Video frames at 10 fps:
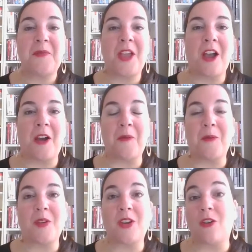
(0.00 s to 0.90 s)

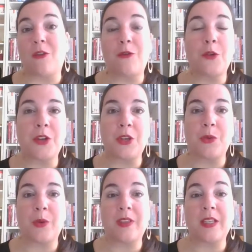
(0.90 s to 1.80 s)
for
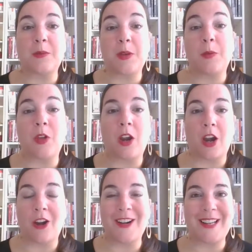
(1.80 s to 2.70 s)
you, where these people
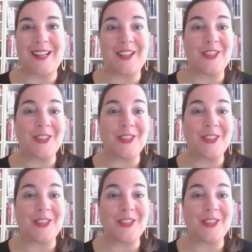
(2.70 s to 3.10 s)
are already,